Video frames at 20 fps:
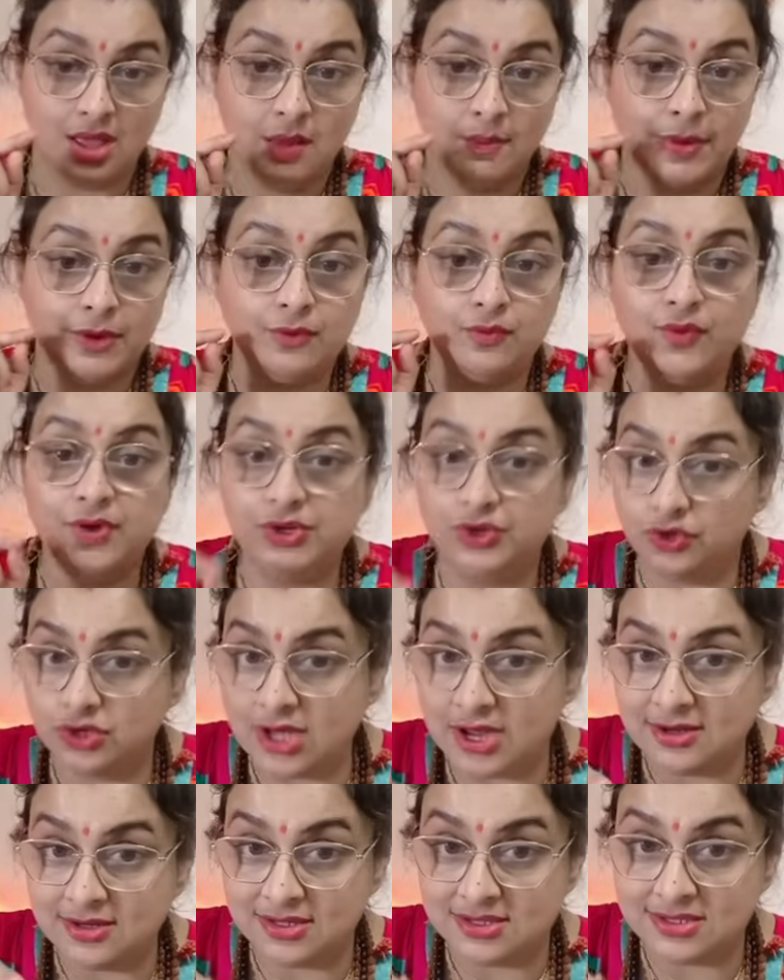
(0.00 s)
but we don't
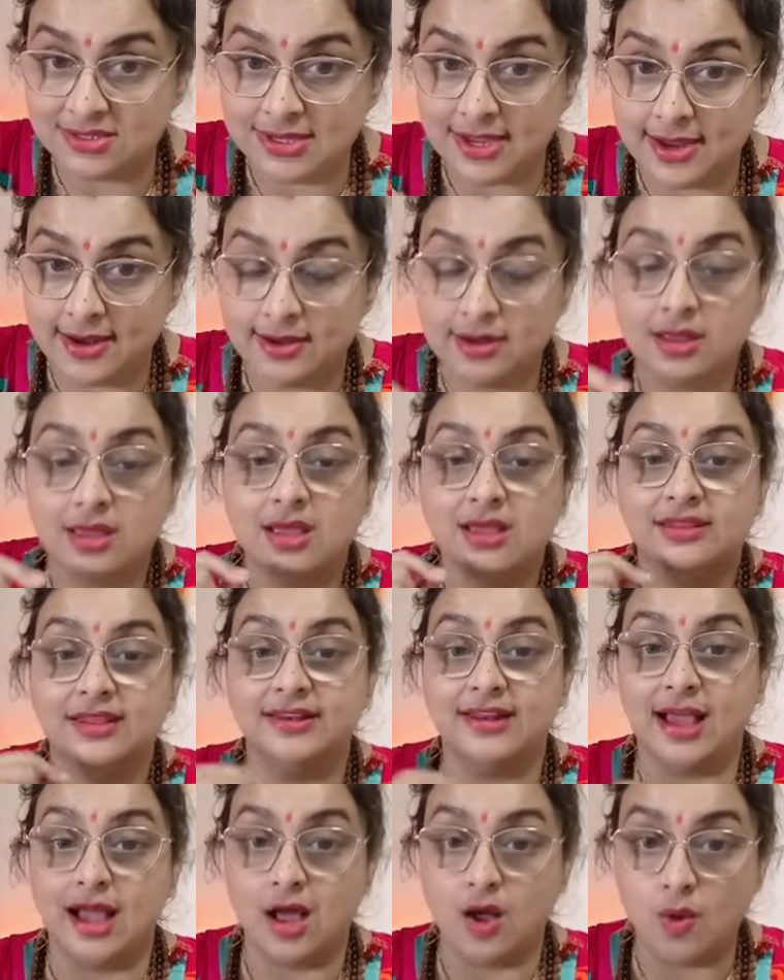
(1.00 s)
understand
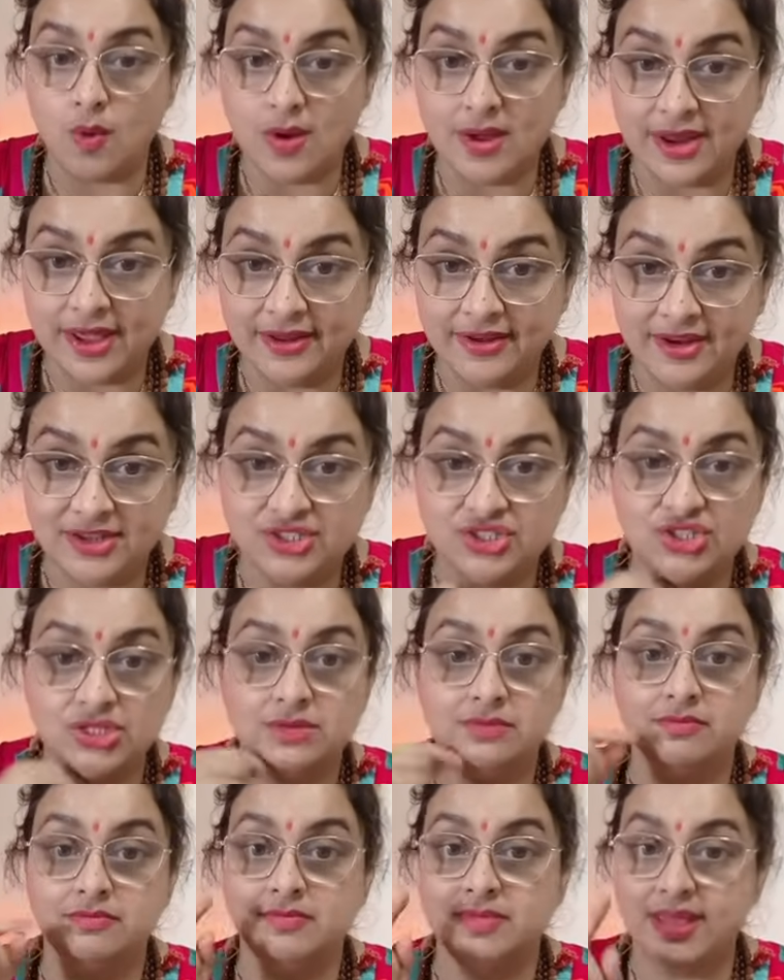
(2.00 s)
that our
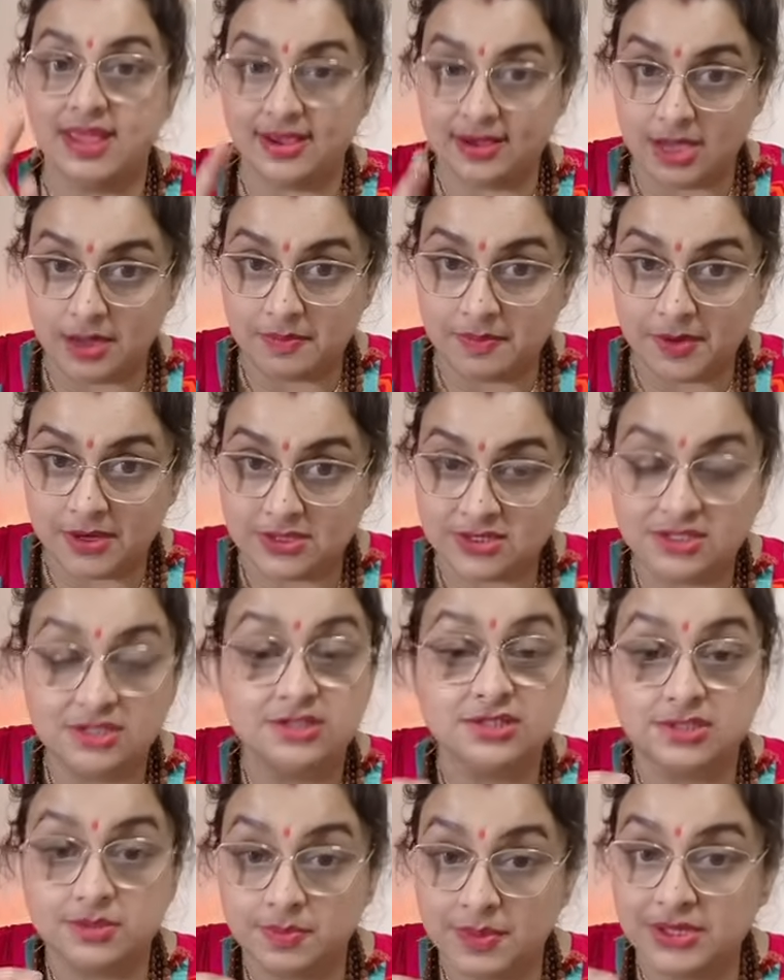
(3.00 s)
energy make a person
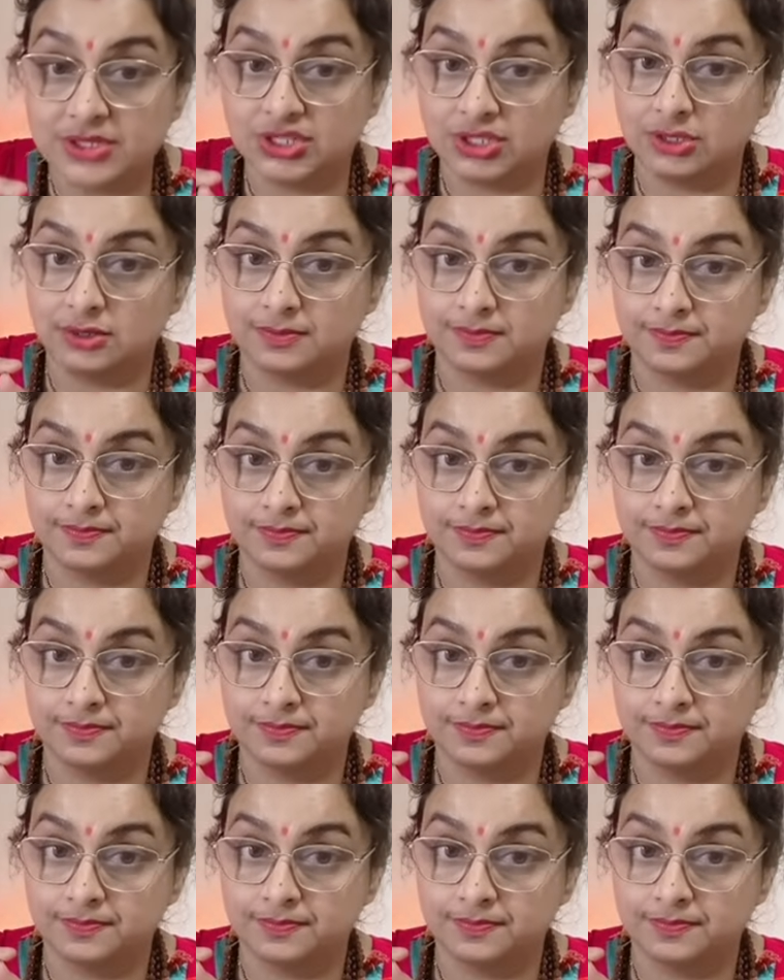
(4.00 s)
special